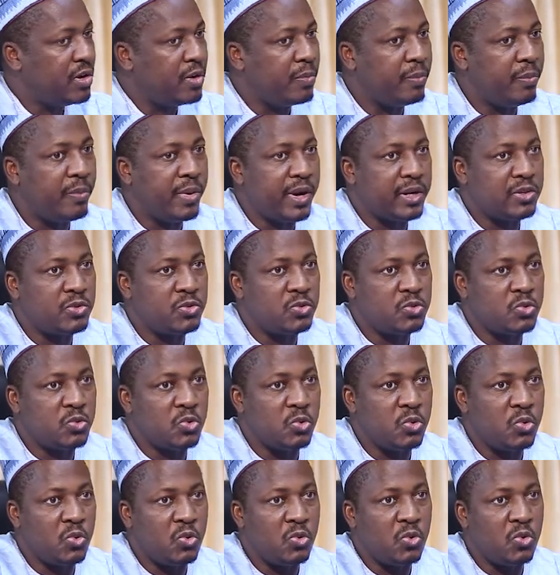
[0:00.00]
but
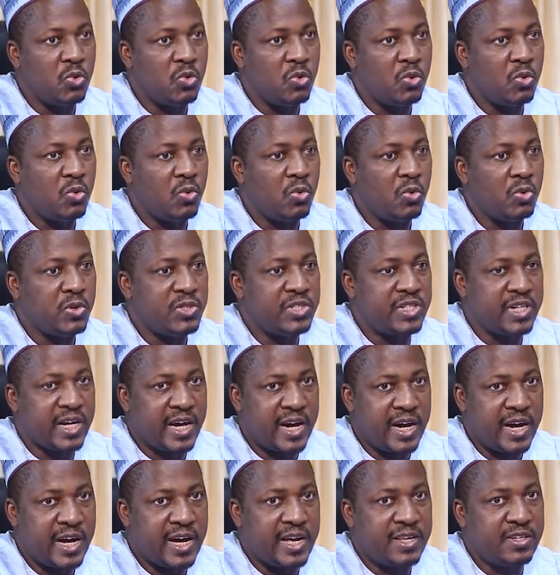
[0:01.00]
to
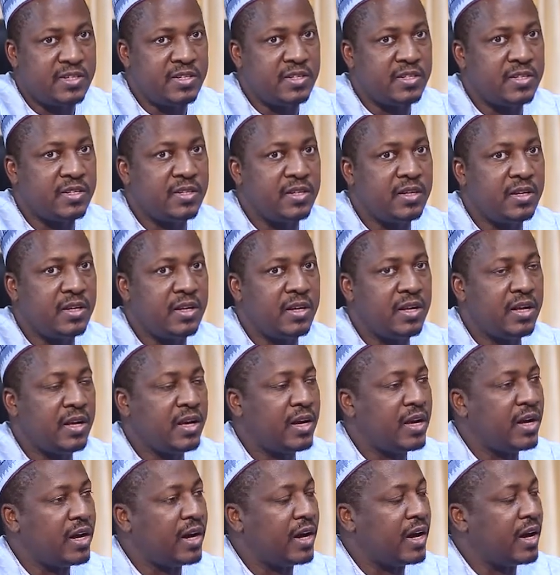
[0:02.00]
charge
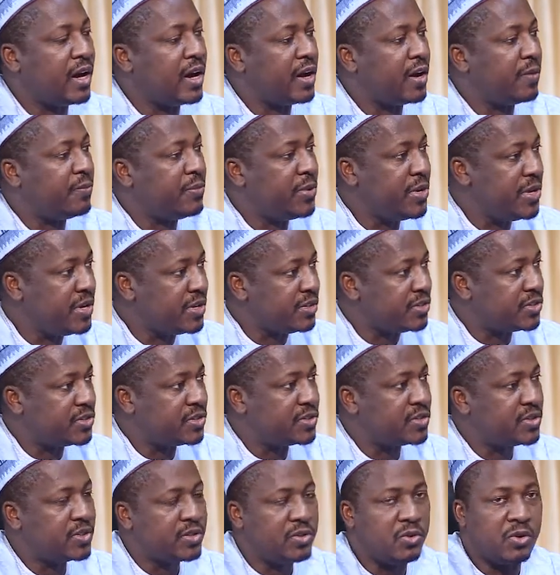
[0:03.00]

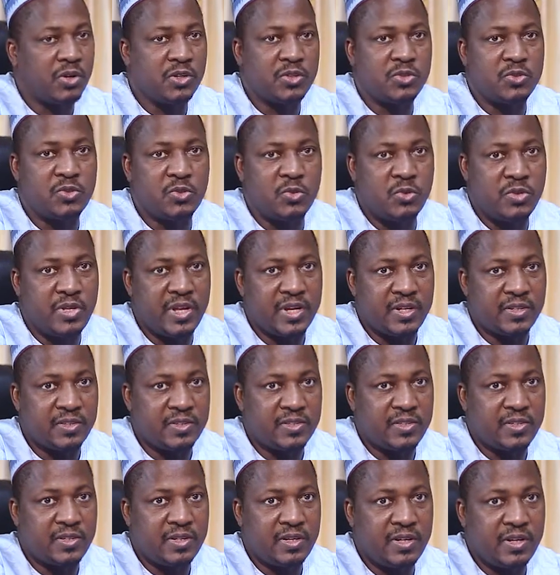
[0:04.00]
fees on
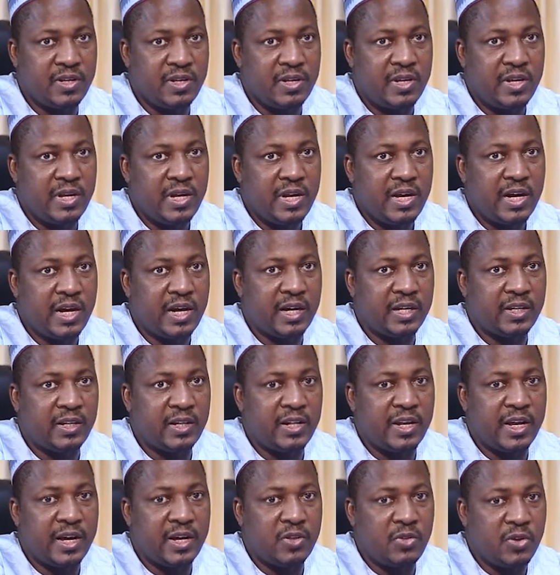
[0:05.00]
students.
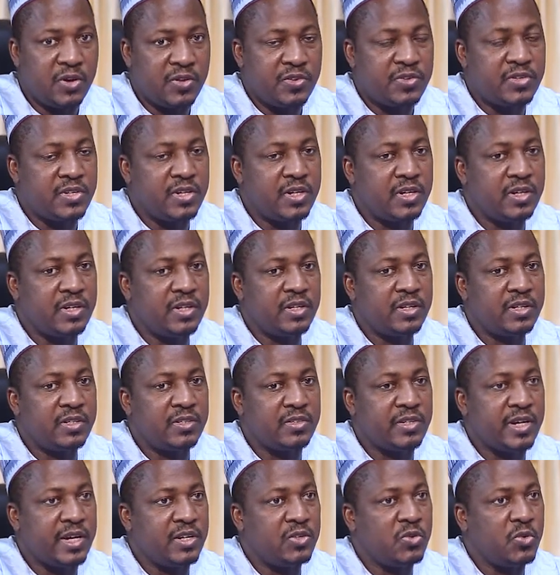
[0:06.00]
And I don't think
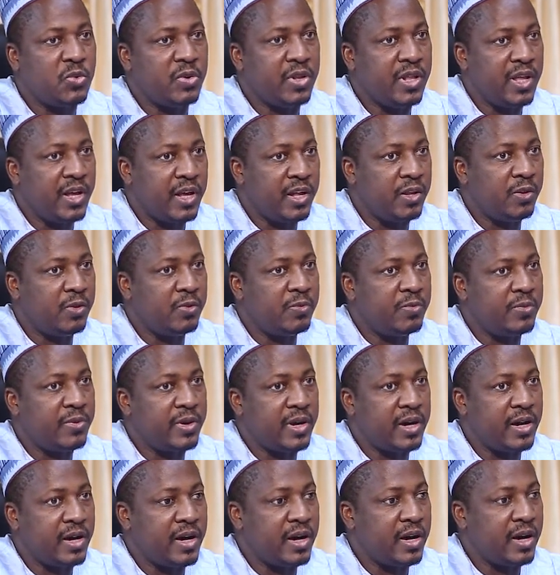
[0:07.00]
that will help
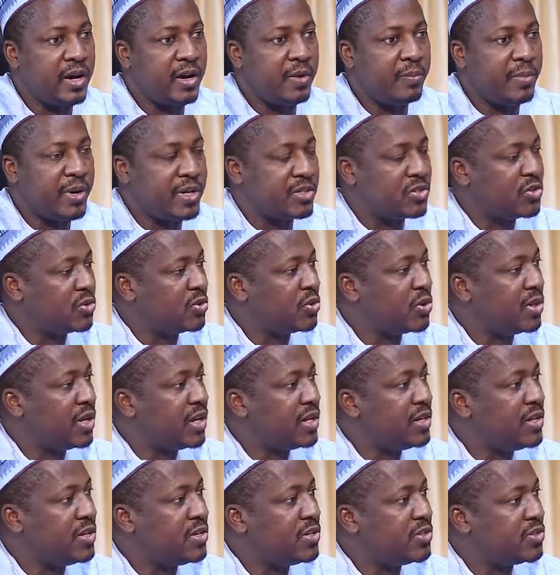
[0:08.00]

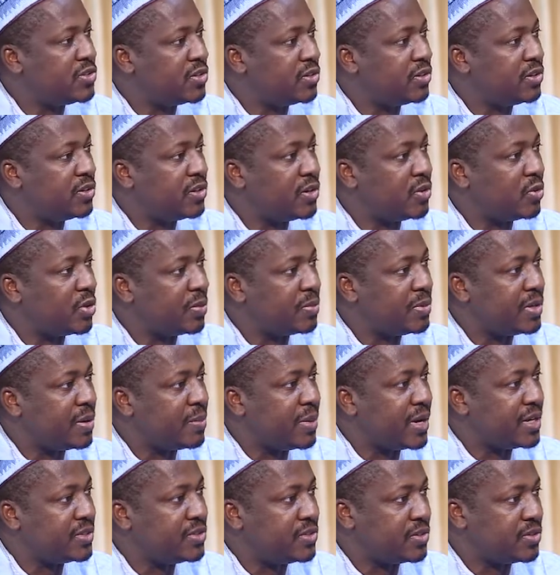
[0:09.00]
particularly children of the
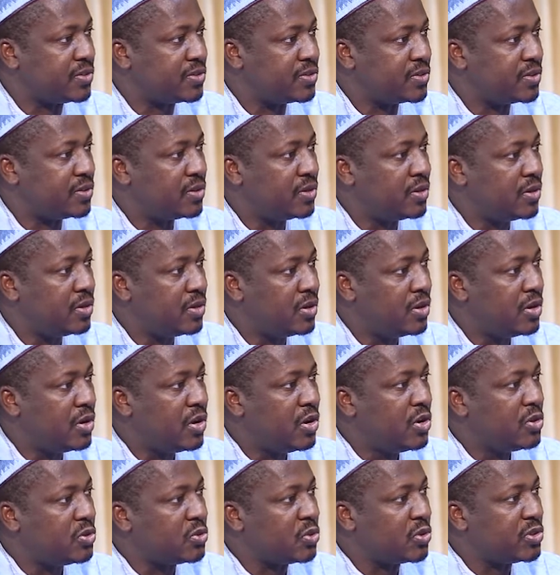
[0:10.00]
masses.
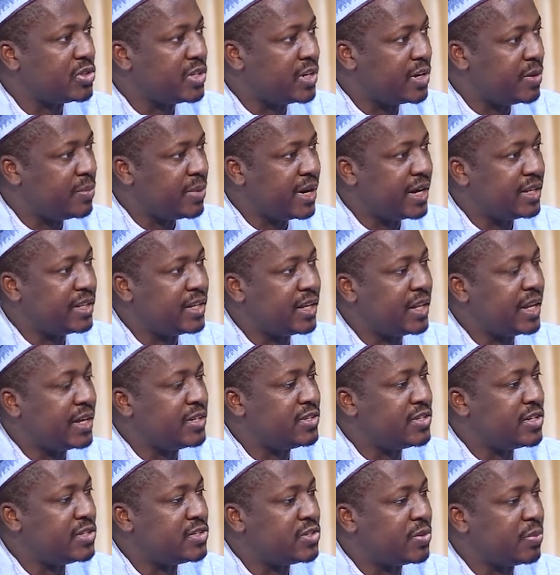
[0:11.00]
So the
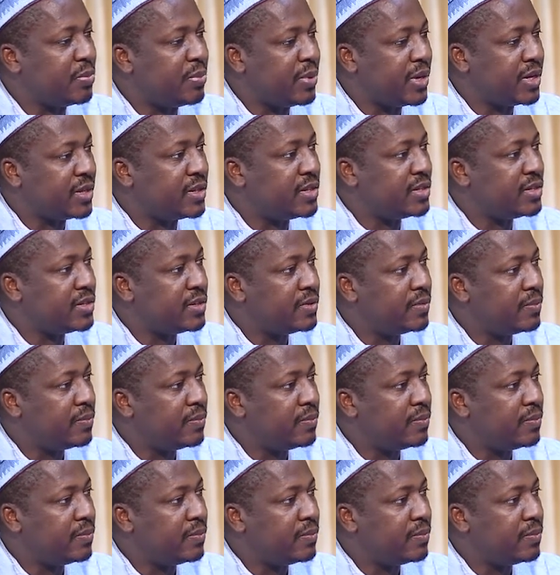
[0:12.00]
revitalization fund